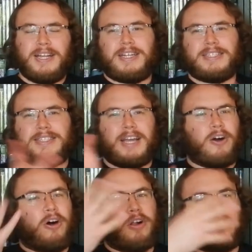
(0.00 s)
because they
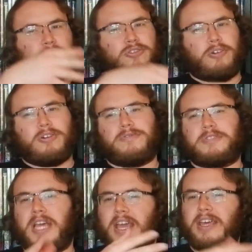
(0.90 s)
all sort of
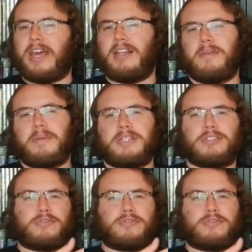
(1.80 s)
take elements